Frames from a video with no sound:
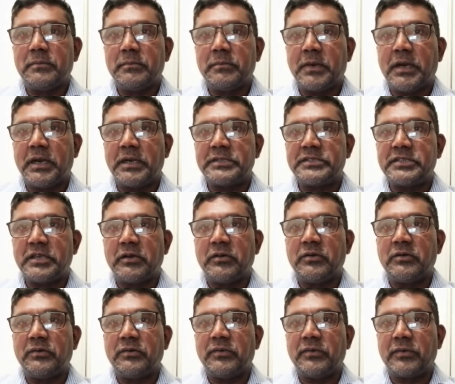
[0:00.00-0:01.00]
Marge,
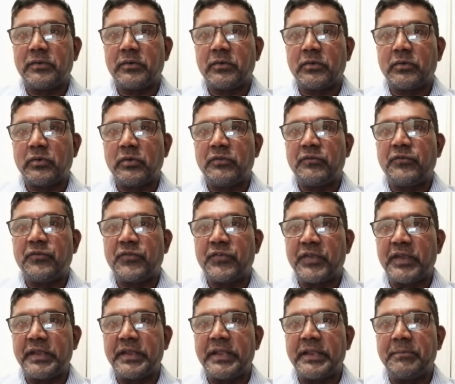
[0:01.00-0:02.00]
our good
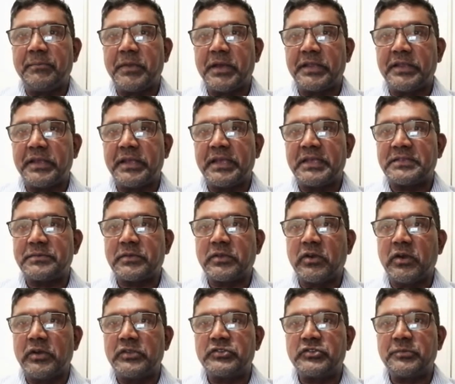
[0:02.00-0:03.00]
friend and mother, has
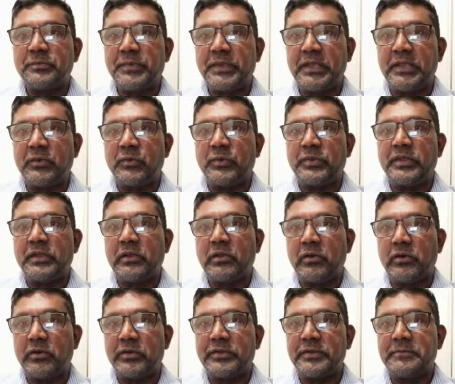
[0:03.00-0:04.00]
gone to be with the
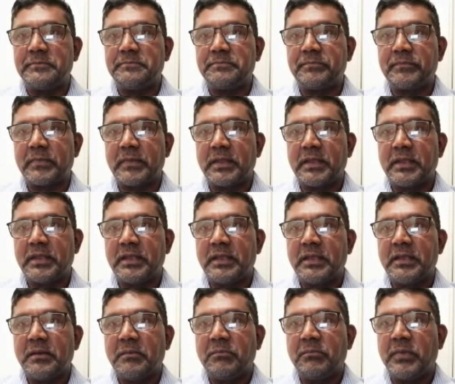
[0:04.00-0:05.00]
Lord.
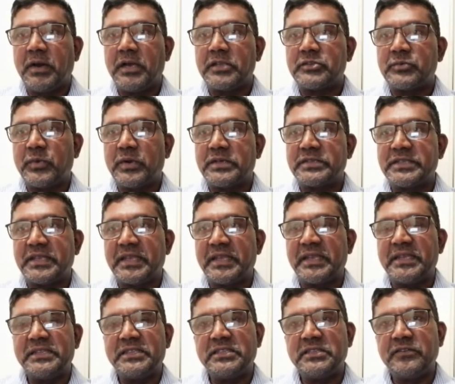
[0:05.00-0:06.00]
Marge was
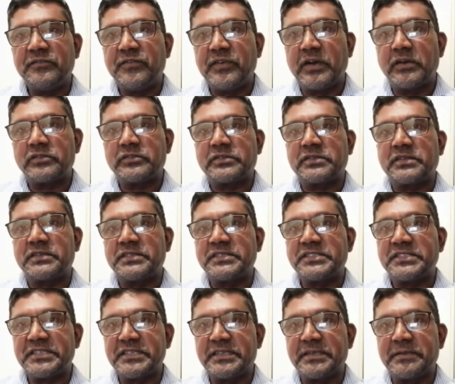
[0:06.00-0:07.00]
a devout
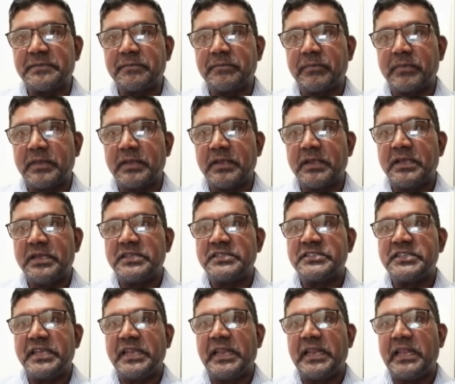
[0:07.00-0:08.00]
Christian.
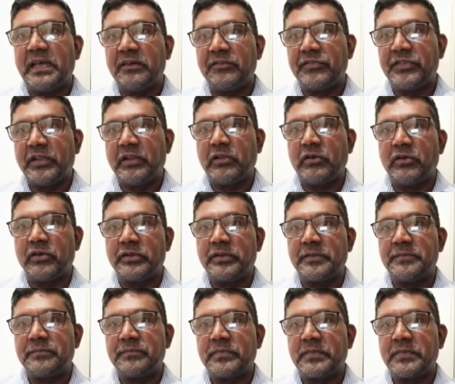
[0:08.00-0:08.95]
She loved the Lord.